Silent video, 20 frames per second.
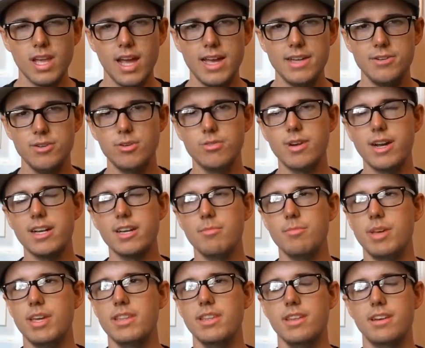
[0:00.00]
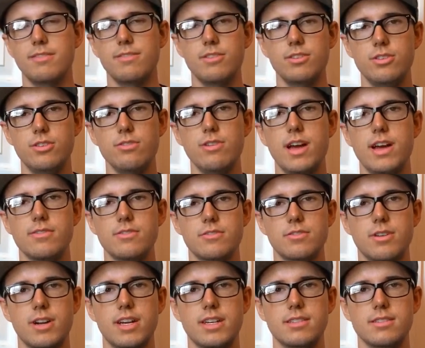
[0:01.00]
I do recommend that if you do have
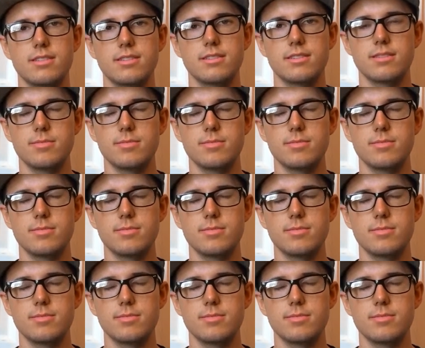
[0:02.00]
psoriasis,